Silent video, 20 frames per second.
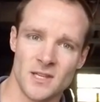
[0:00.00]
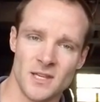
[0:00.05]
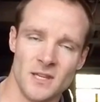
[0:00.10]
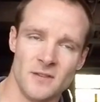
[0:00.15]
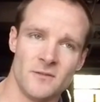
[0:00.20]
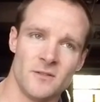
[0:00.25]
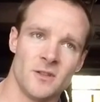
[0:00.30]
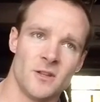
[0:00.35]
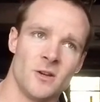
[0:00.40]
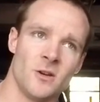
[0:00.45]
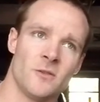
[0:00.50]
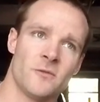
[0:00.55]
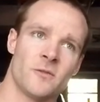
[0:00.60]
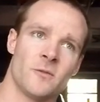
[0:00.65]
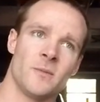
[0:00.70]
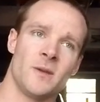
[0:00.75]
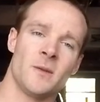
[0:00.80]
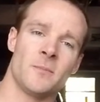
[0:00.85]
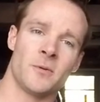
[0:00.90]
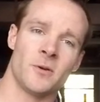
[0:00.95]
Even though for
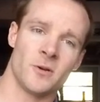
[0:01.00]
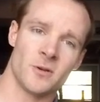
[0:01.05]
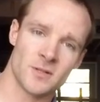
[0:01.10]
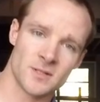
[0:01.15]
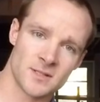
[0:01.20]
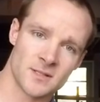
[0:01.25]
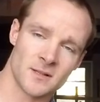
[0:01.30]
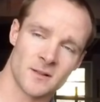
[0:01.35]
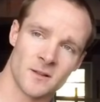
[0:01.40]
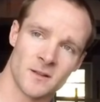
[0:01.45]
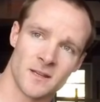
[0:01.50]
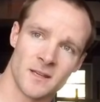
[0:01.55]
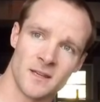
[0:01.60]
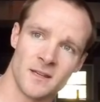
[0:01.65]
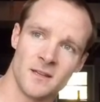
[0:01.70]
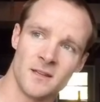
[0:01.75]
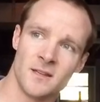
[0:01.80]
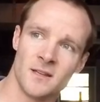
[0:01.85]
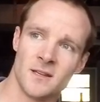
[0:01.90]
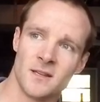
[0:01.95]
me
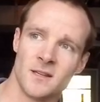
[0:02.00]
personally,